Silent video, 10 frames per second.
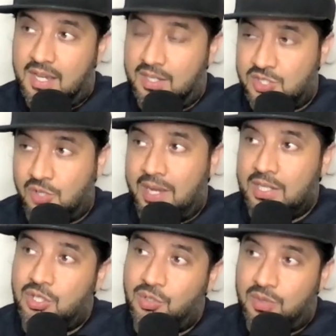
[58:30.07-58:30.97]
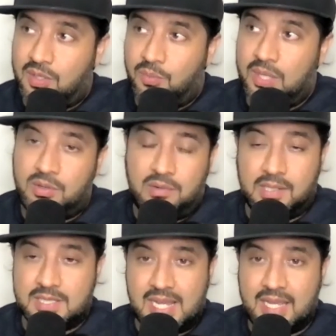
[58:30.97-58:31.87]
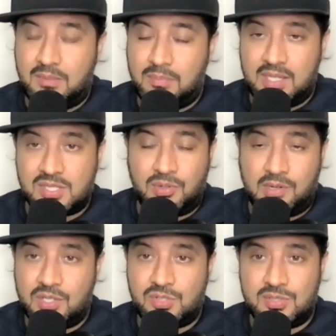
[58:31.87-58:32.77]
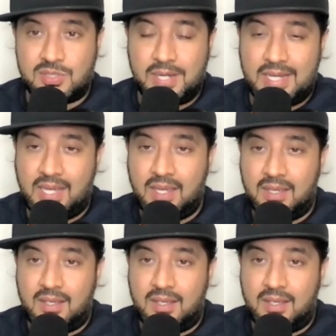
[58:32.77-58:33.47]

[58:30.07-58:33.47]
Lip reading: And so I knew that whether it runs 90 minutes or 120,